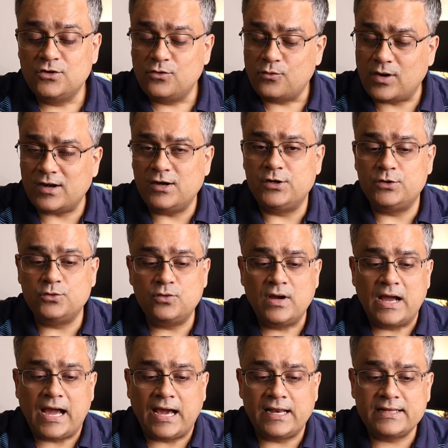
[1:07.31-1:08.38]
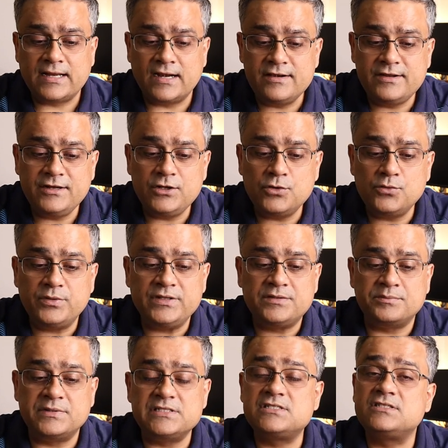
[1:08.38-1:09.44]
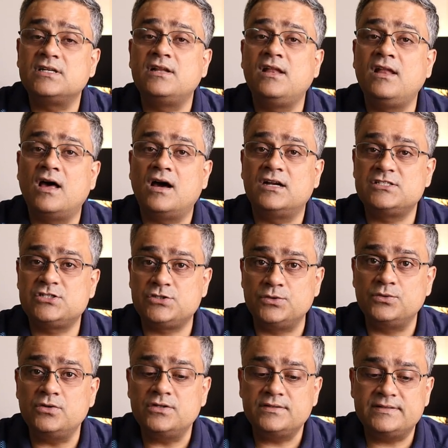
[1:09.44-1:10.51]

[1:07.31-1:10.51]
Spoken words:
What I'll do, I'll continue with Mistral Large 2.